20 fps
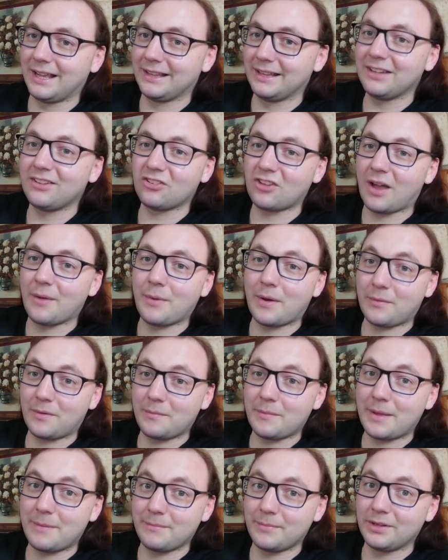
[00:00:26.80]
this time I
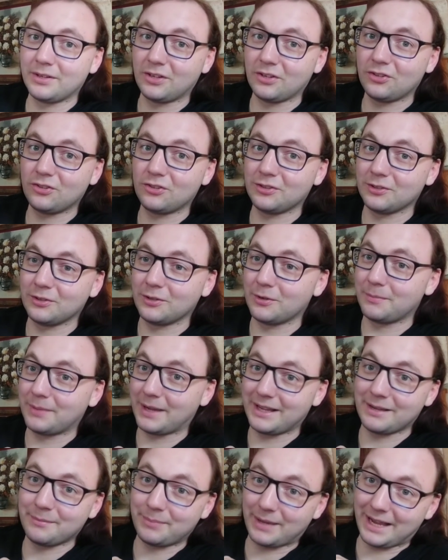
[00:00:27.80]
remembered to
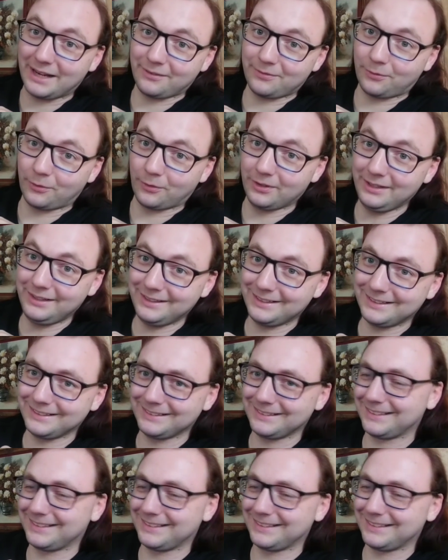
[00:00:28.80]
pay her back for it.